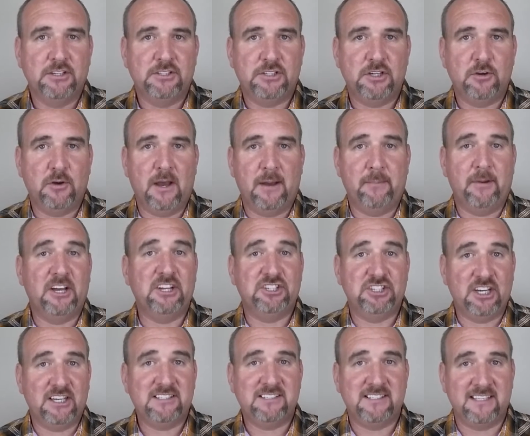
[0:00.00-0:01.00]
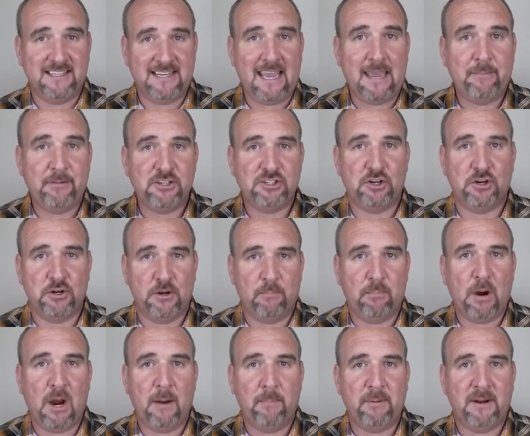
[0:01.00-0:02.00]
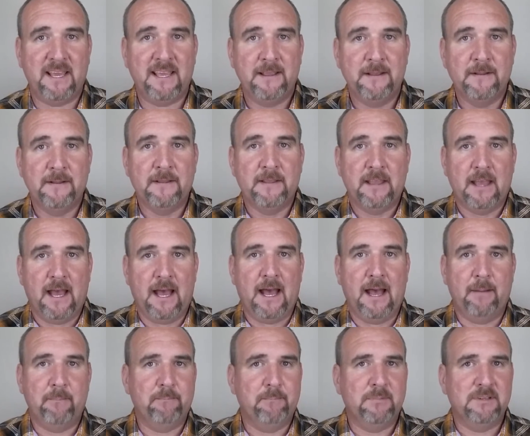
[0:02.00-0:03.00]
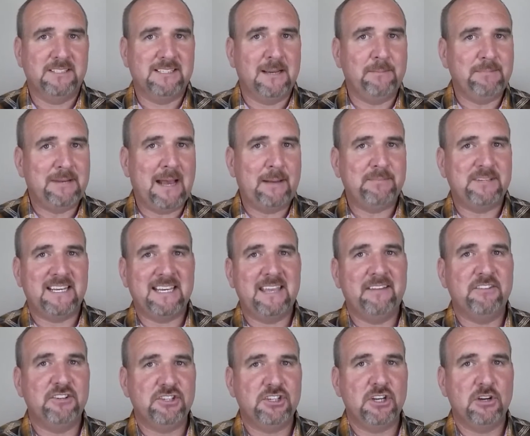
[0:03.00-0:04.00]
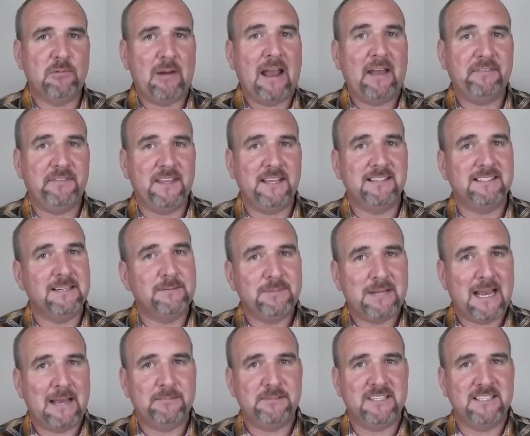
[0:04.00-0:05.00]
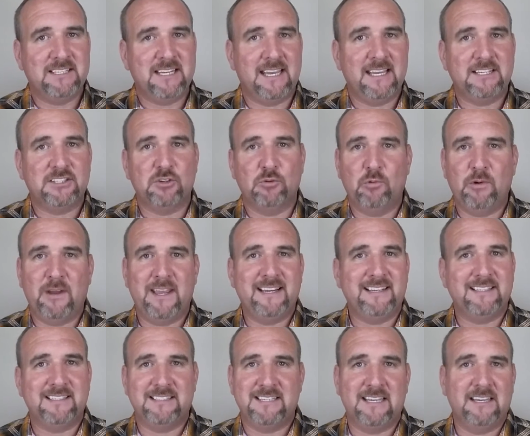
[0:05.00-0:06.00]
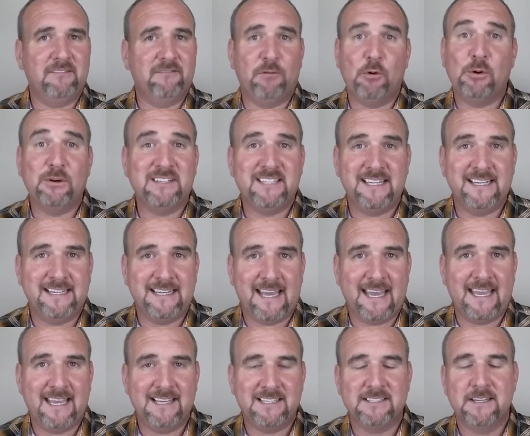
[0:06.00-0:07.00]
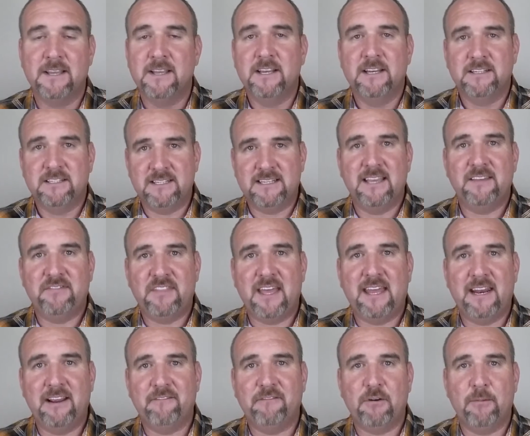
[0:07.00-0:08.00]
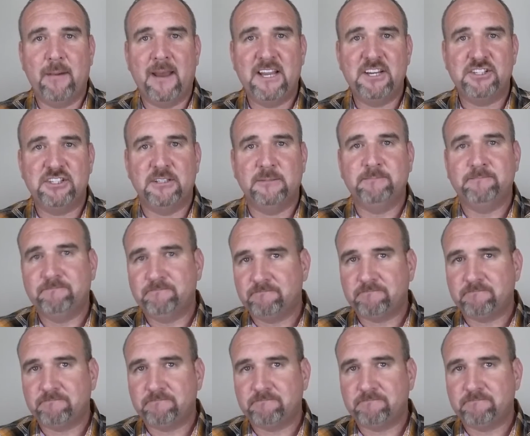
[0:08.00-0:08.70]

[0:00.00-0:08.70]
to adjust the damage on your property, sometimes they give it to you right then. Sometimes it takes a week to 10, 14 days to get that information.